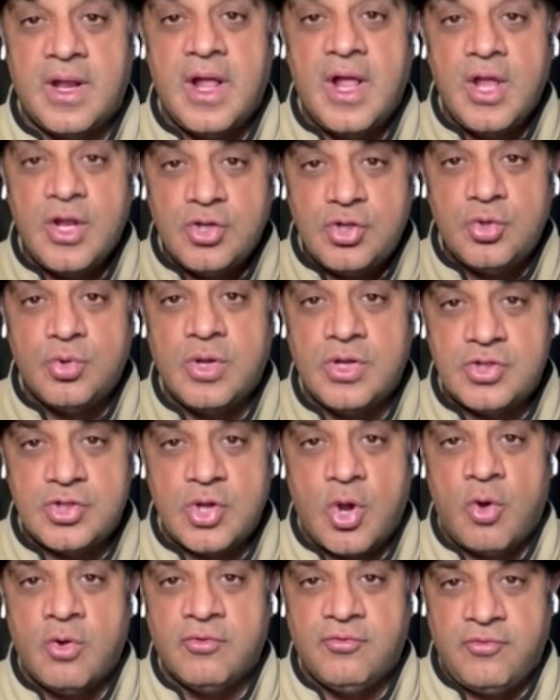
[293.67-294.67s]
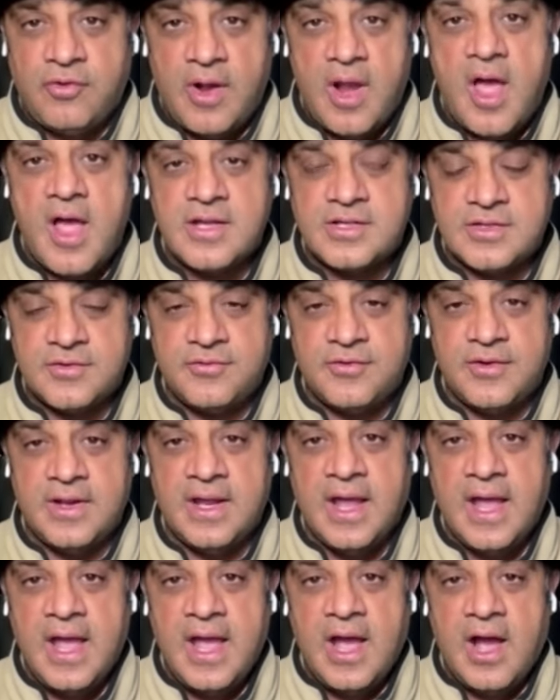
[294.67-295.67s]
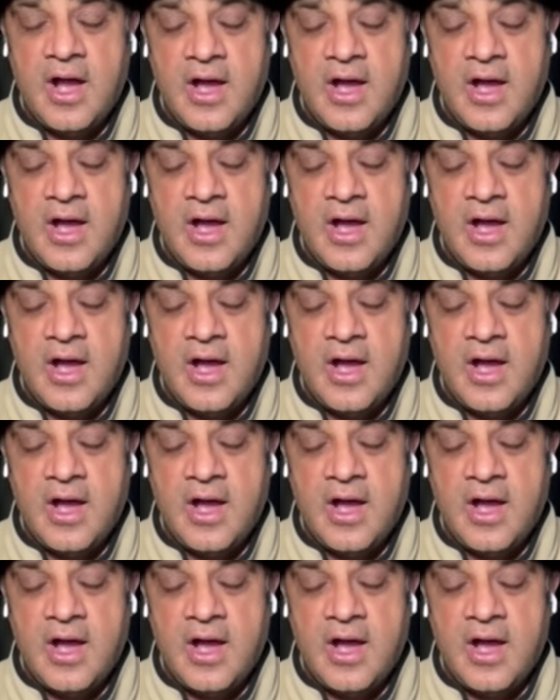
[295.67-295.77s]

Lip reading: but to his own philosophy